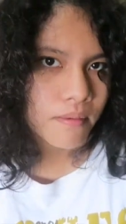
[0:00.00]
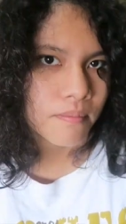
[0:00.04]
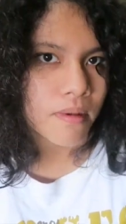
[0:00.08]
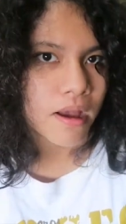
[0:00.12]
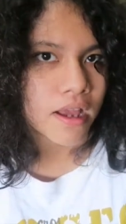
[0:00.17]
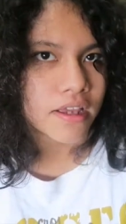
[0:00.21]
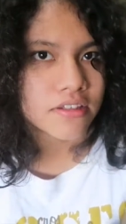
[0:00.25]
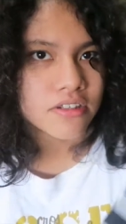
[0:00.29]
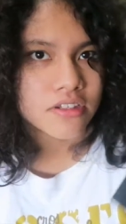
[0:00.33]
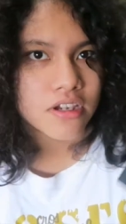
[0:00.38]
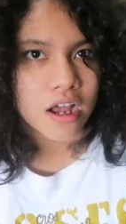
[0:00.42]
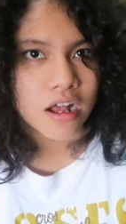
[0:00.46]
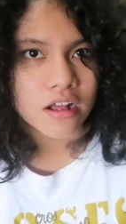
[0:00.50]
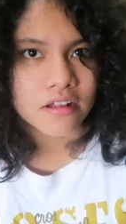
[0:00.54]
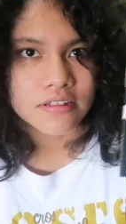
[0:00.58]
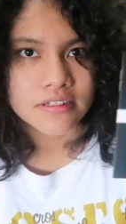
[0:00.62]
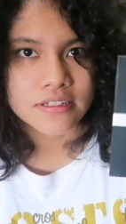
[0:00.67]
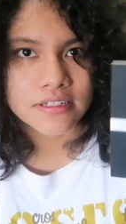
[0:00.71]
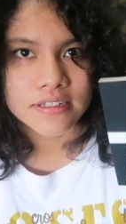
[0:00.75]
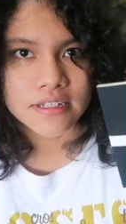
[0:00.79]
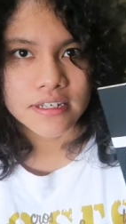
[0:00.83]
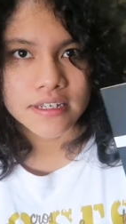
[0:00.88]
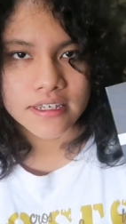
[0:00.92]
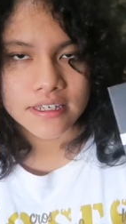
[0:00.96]
by
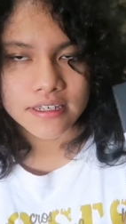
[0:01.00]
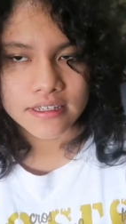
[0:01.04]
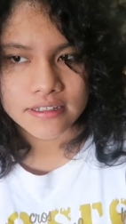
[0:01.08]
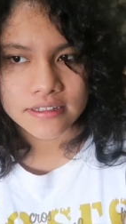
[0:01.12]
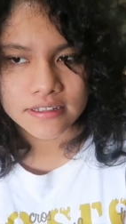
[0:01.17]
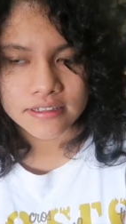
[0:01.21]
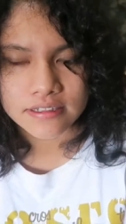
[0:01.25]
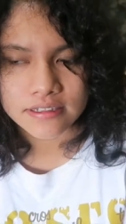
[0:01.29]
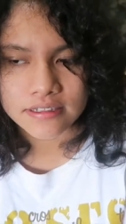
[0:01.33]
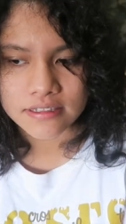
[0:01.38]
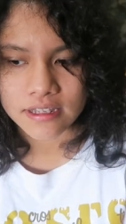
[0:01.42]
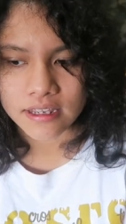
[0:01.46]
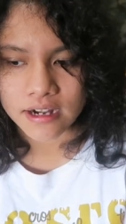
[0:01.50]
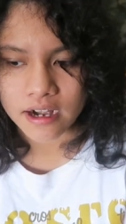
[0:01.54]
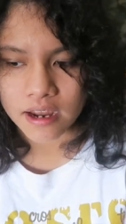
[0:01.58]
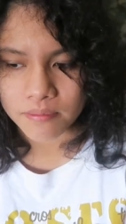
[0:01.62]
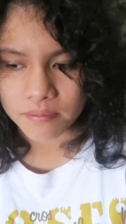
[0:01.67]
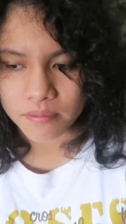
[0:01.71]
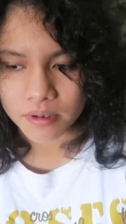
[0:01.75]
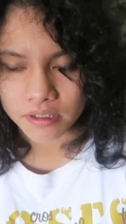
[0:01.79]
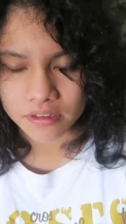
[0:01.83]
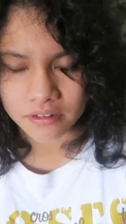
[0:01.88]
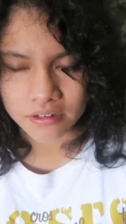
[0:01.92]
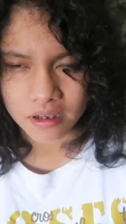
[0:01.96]
Charles Dickens that I
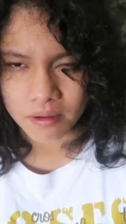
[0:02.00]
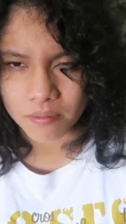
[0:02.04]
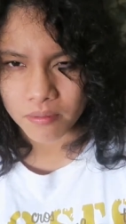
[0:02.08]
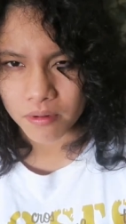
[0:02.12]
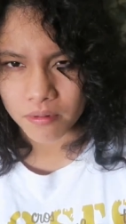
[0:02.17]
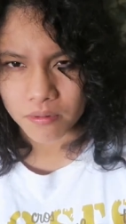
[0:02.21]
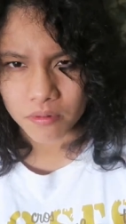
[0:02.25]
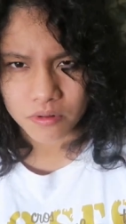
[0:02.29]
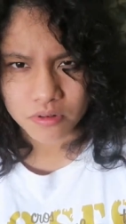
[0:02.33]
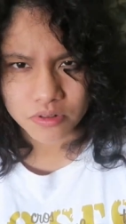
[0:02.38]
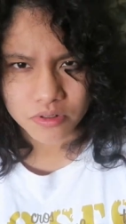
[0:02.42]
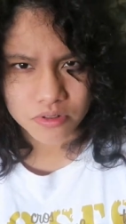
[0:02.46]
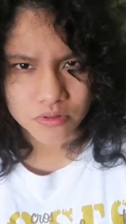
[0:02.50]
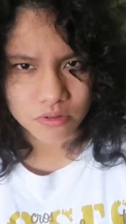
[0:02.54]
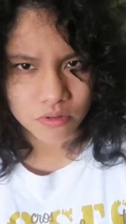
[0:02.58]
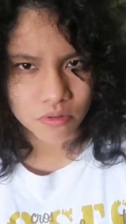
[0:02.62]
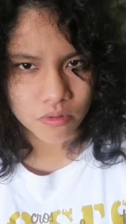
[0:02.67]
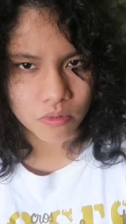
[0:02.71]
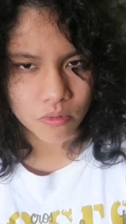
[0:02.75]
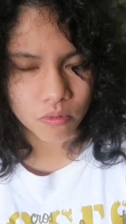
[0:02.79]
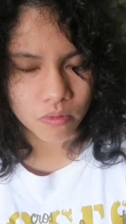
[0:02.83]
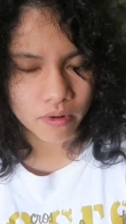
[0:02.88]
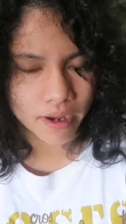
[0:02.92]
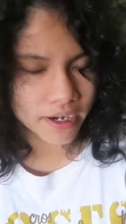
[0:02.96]
picked up. I'm not
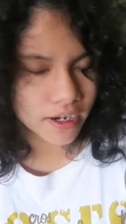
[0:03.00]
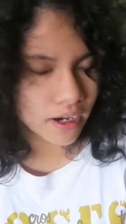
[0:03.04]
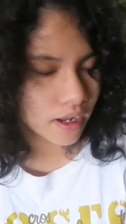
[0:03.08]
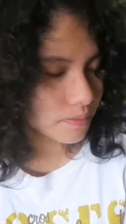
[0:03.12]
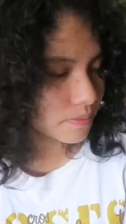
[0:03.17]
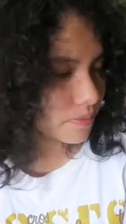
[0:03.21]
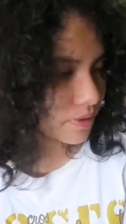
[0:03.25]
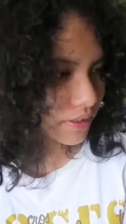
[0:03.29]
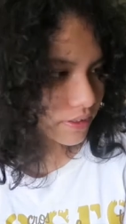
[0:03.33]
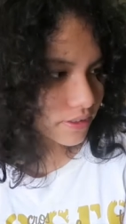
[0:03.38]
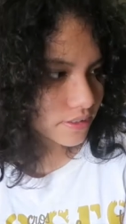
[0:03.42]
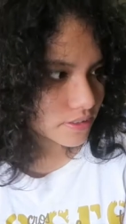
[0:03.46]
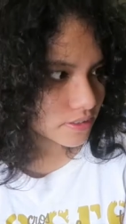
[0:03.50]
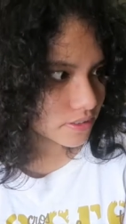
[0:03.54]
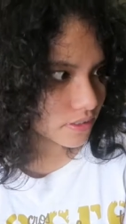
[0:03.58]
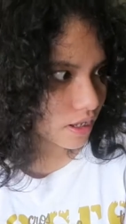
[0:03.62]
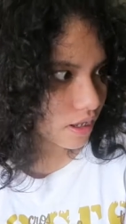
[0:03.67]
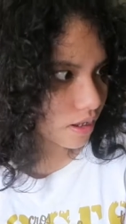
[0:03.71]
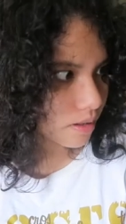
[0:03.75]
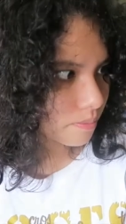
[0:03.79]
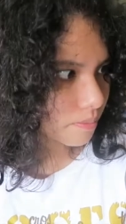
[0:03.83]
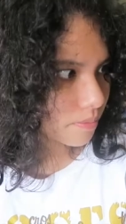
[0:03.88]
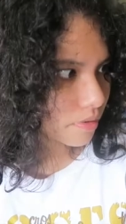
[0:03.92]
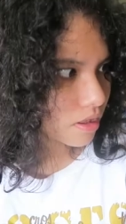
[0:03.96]
sure when I picked this
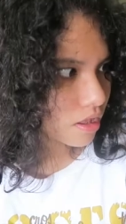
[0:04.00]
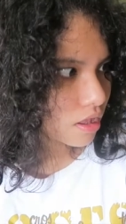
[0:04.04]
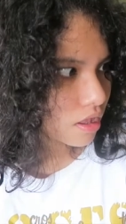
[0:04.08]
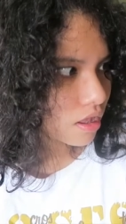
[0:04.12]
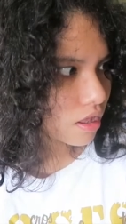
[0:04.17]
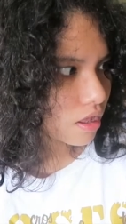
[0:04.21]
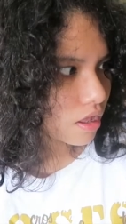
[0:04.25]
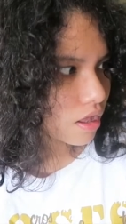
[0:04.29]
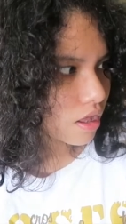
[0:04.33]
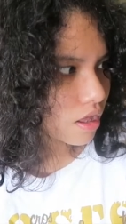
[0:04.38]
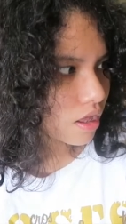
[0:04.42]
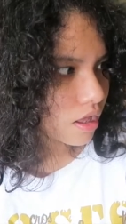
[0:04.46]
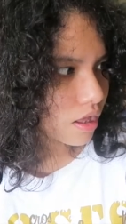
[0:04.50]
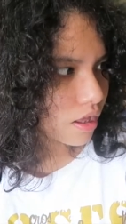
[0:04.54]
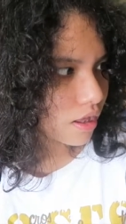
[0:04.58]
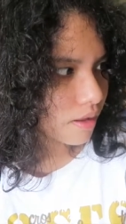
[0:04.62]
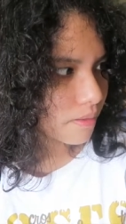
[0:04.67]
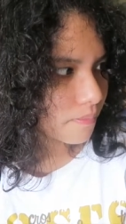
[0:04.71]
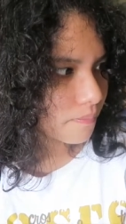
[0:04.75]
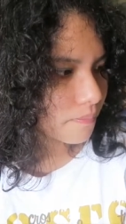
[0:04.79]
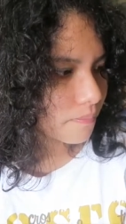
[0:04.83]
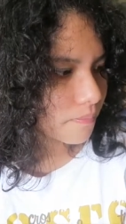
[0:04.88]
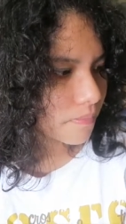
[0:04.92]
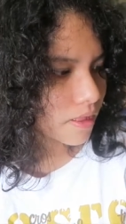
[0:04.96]
up
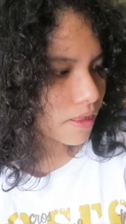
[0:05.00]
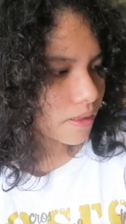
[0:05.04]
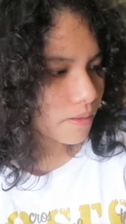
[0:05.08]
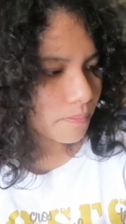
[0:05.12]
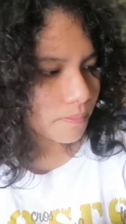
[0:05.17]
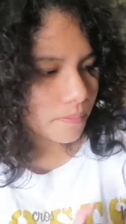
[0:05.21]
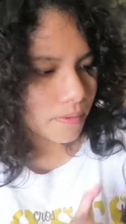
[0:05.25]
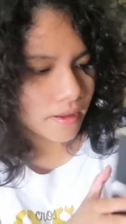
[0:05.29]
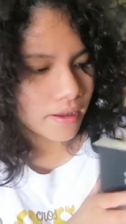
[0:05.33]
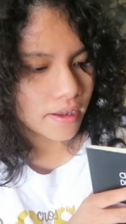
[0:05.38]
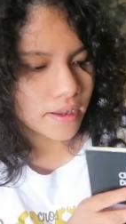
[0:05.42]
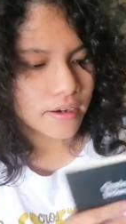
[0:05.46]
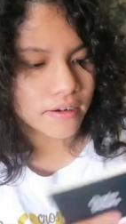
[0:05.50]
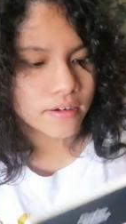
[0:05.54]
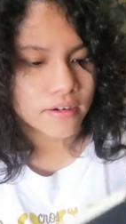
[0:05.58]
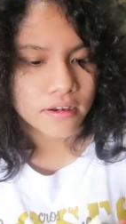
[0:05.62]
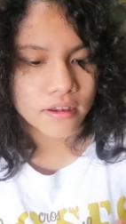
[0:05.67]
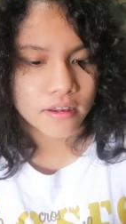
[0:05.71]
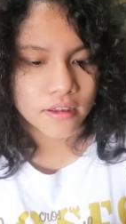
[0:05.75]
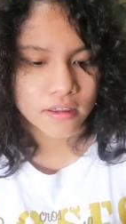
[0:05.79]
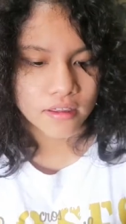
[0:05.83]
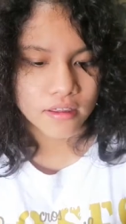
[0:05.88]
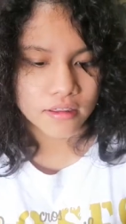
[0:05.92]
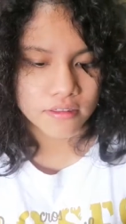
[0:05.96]
um, but
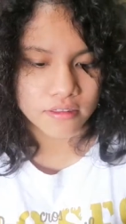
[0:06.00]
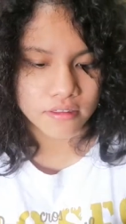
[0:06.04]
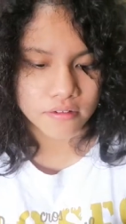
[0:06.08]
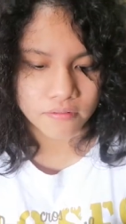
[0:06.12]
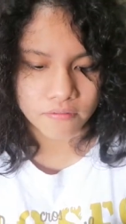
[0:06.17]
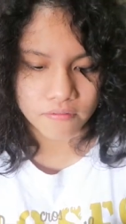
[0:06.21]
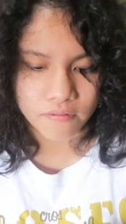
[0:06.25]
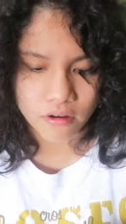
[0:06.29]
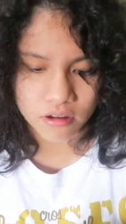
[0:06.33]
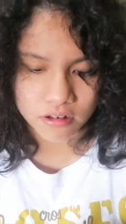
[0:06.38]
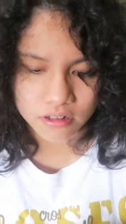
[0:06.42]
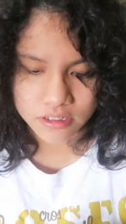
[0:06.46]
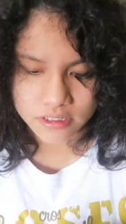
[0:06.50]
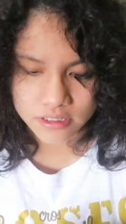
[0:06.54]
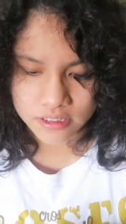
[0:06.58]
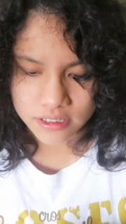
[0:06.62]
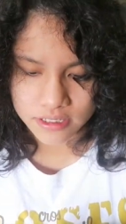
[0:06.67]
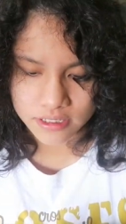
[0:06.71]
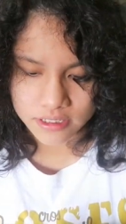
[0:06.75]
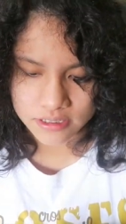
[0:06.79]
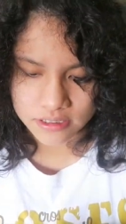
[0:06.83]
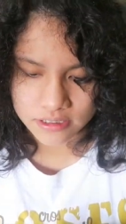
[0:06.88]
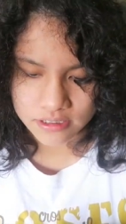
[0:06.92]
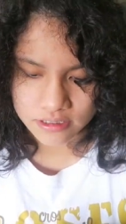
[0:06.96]
the font
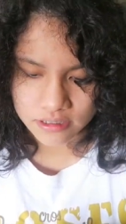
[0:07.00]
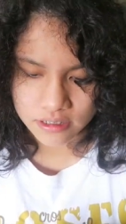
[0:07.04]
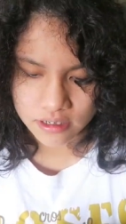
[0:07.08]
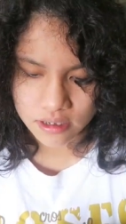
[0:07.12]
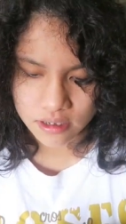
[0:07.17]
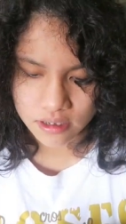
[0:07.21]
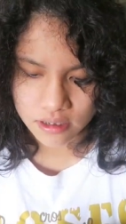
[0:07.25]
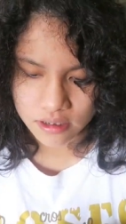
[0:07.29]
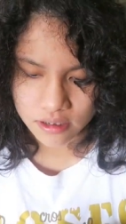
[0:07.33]
is